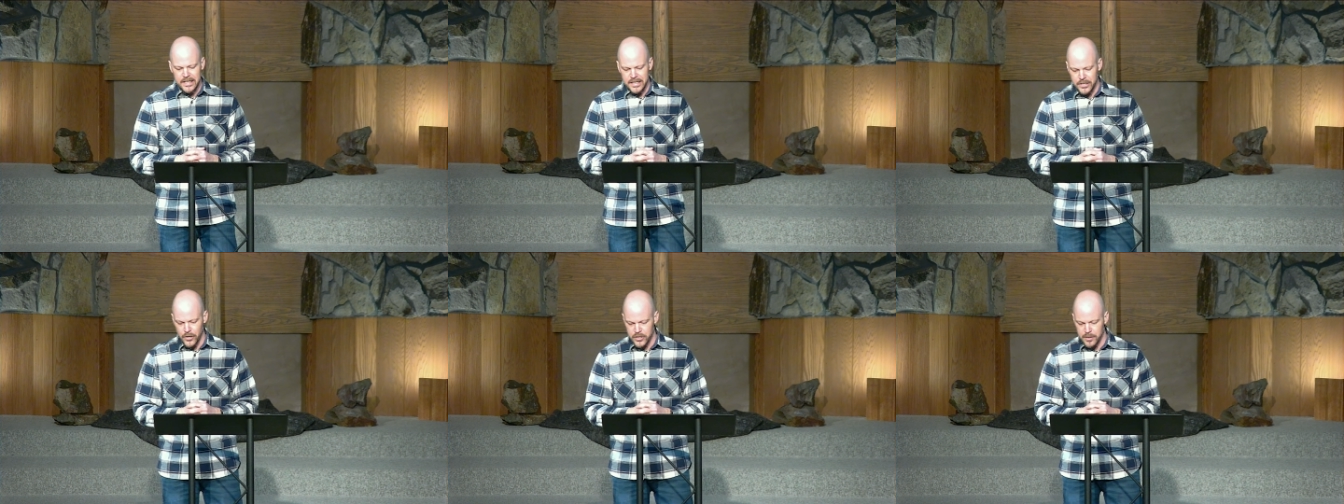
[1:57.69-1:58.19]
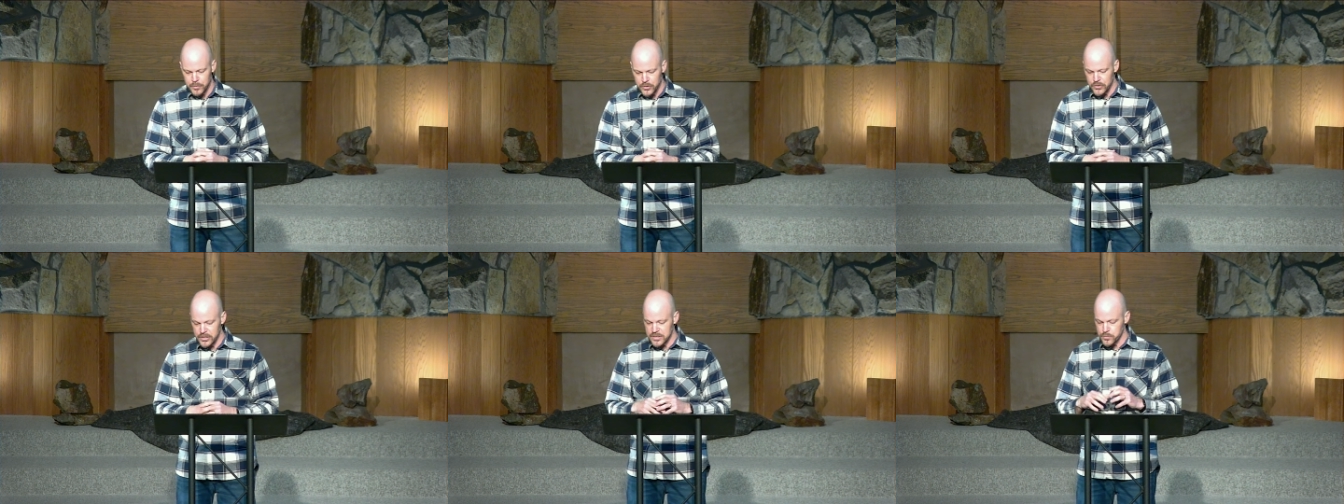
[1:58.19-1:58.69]
in our
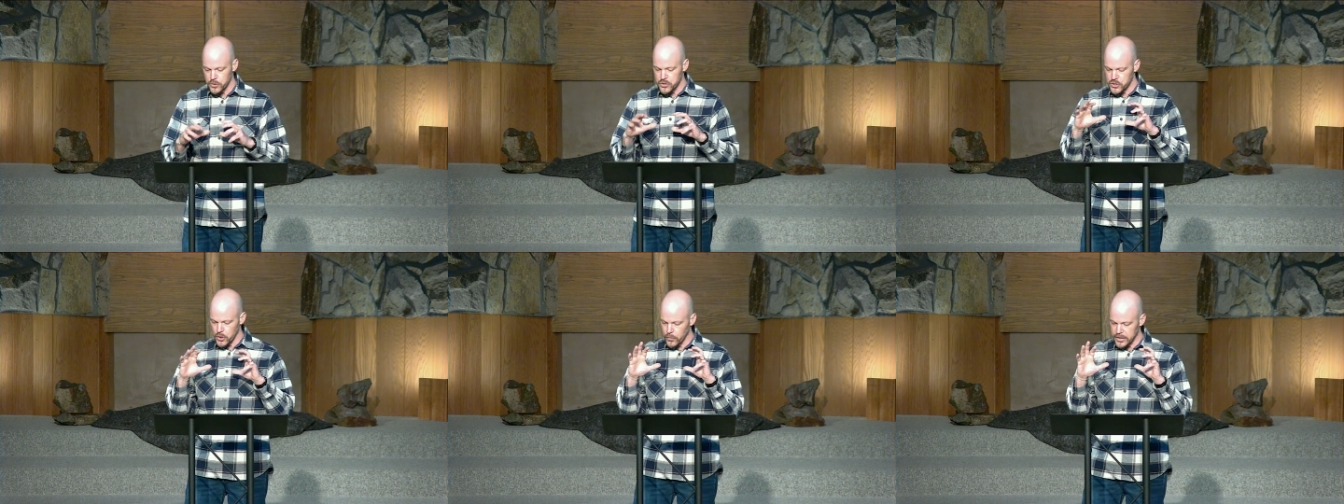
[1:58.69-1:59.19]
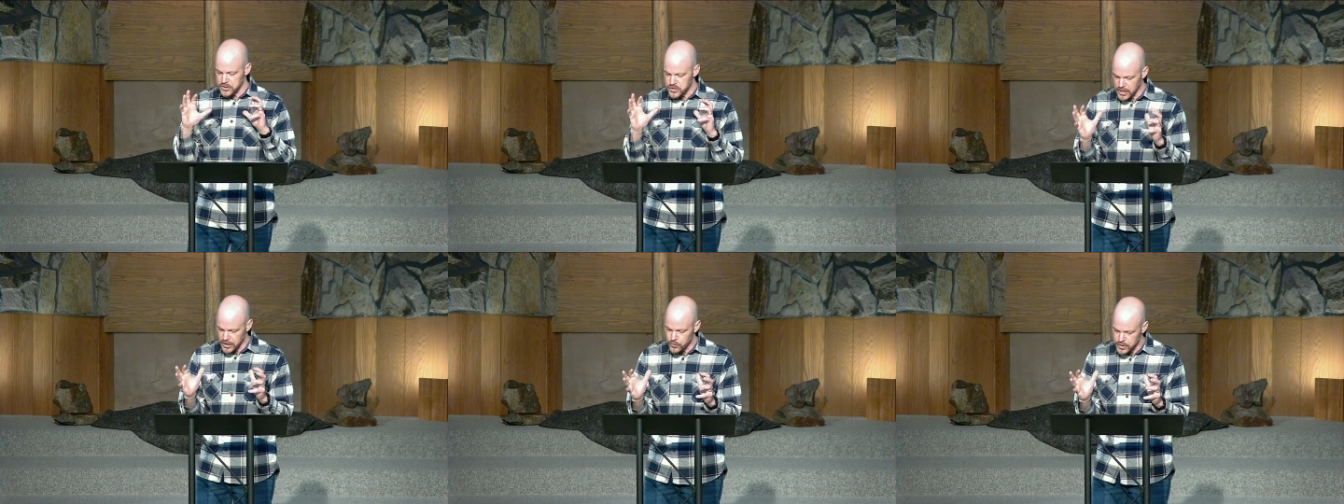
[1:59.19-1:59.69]
communities, we're showing
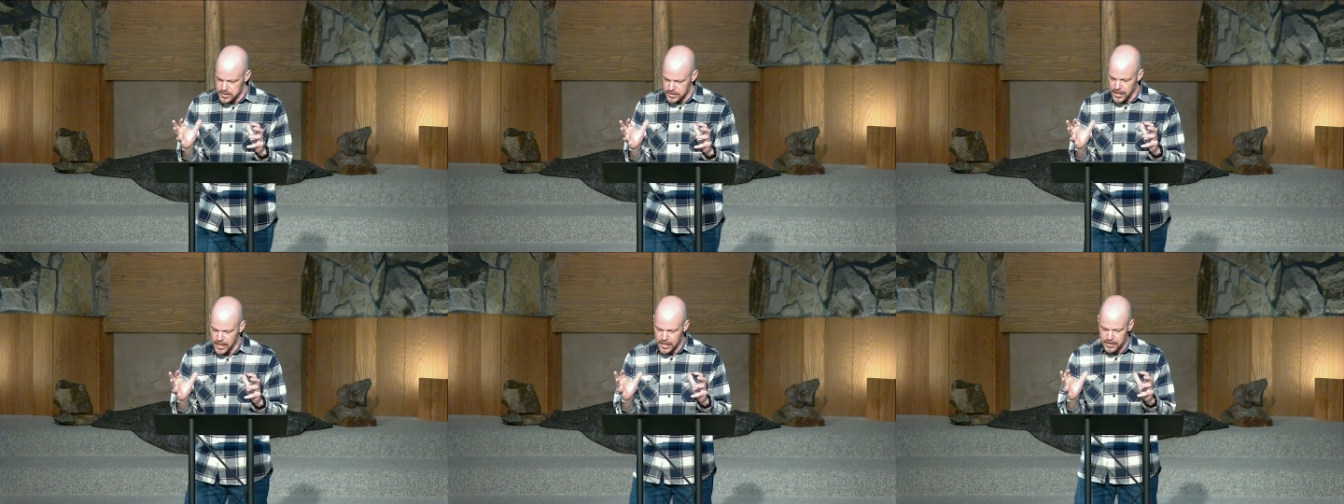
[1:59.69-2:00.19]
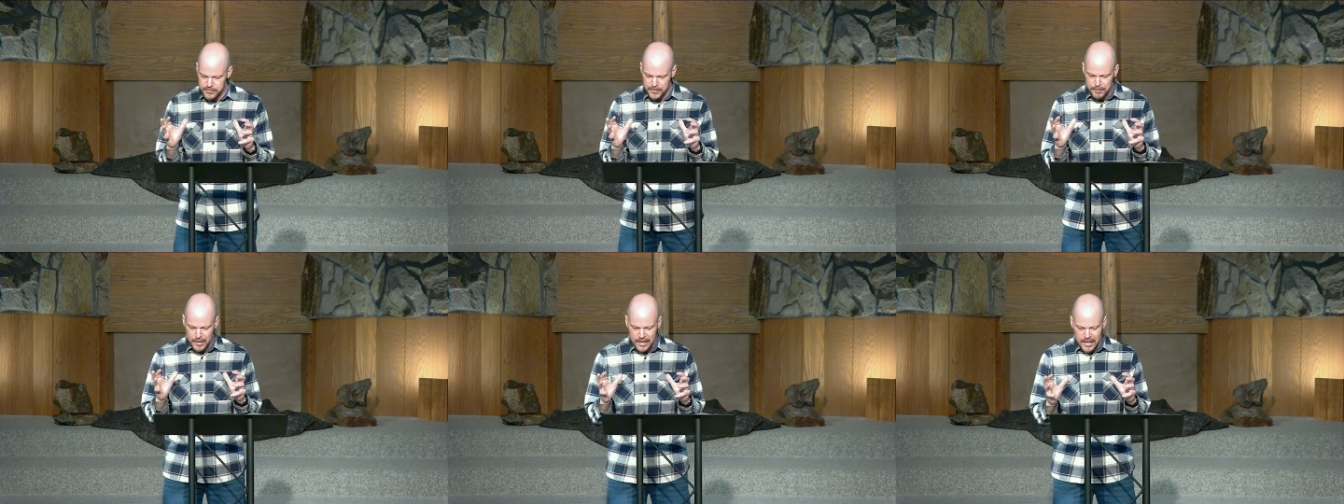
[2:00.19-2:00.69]
generous love
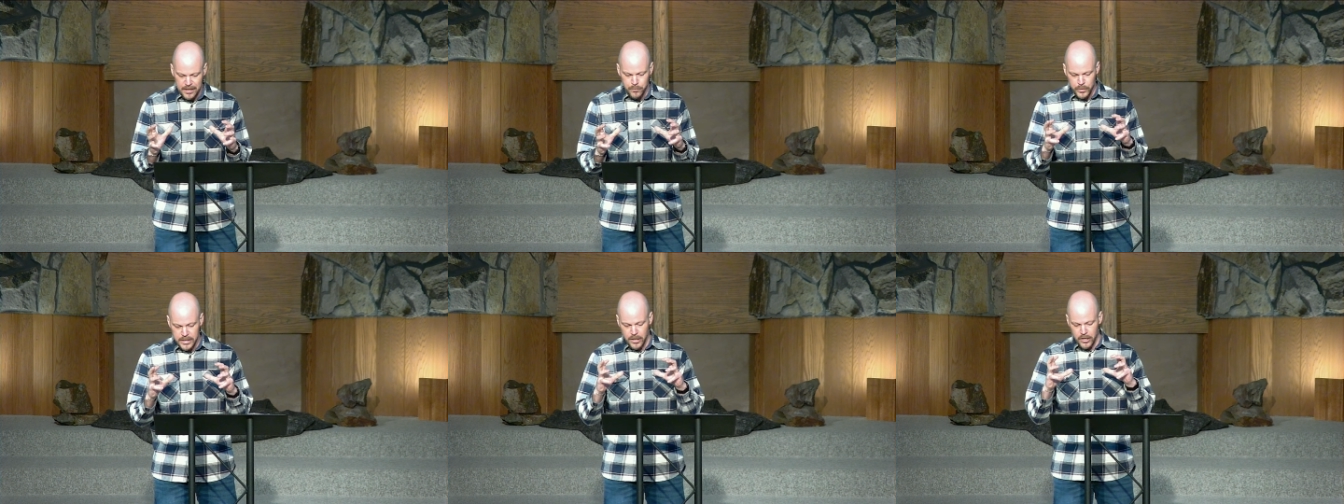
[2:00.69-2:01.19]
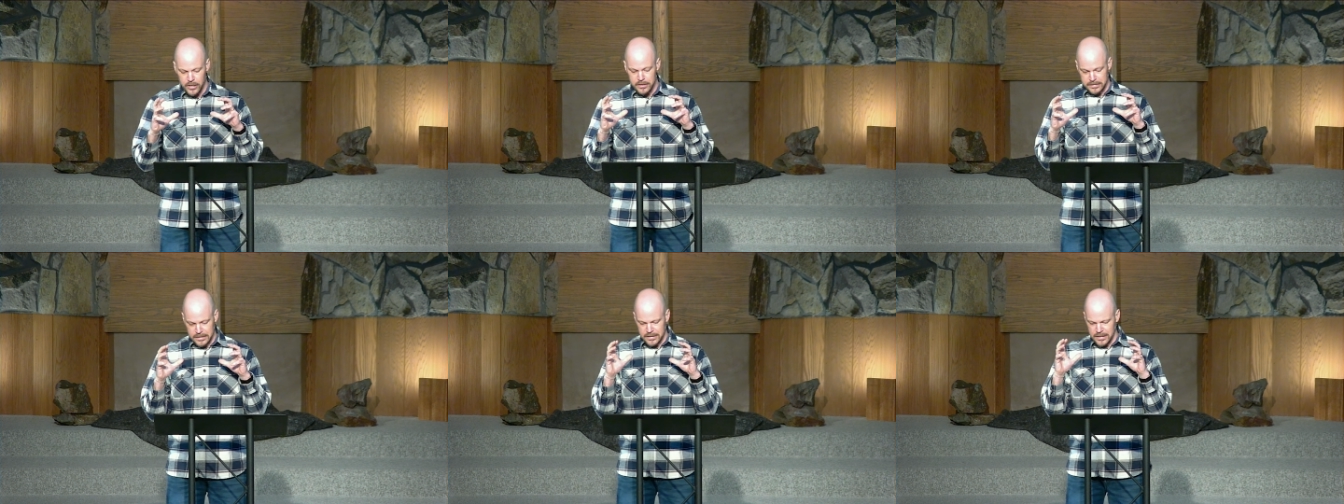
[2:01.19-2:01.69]
and we are
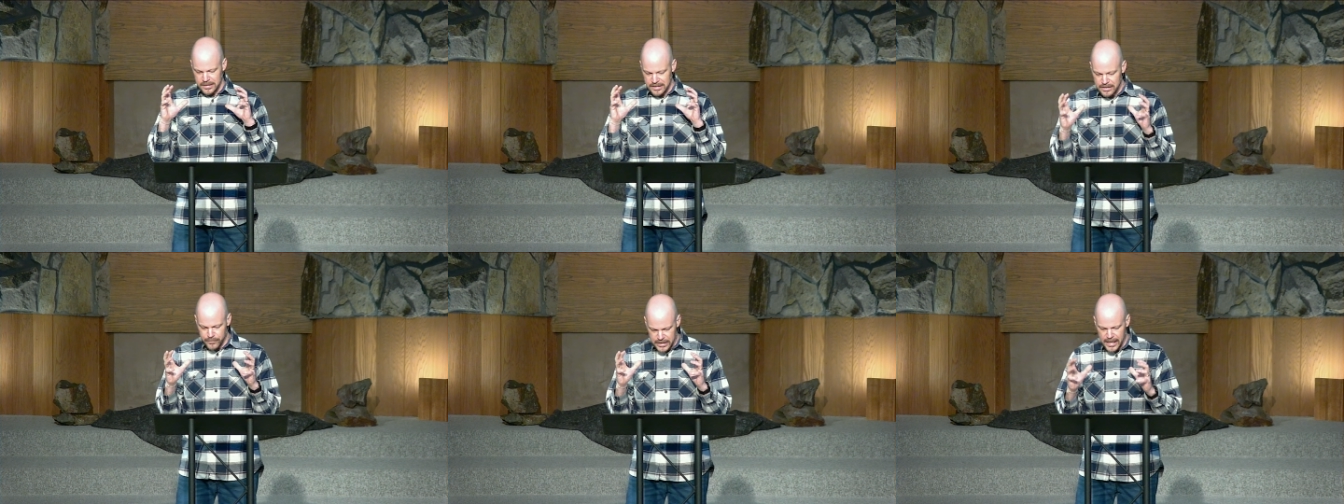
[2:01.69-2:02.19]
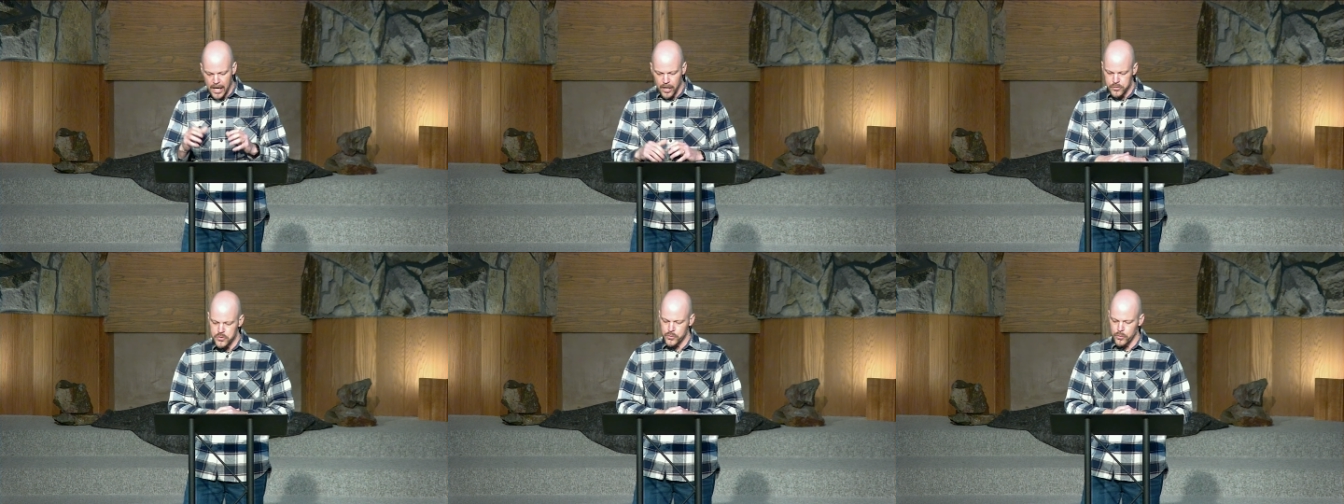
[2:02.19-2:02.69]
uh, living out true